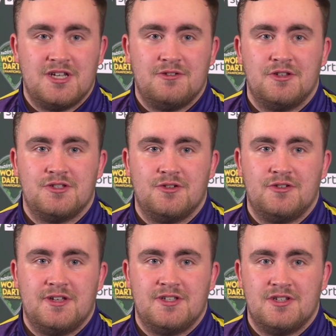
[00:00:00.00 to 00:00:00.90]
year on the
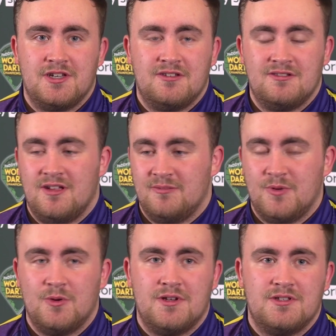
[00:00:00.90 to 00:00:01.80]
tour next year. I've
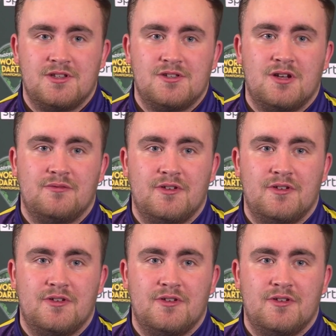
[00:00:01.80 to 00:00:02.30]
broken into the top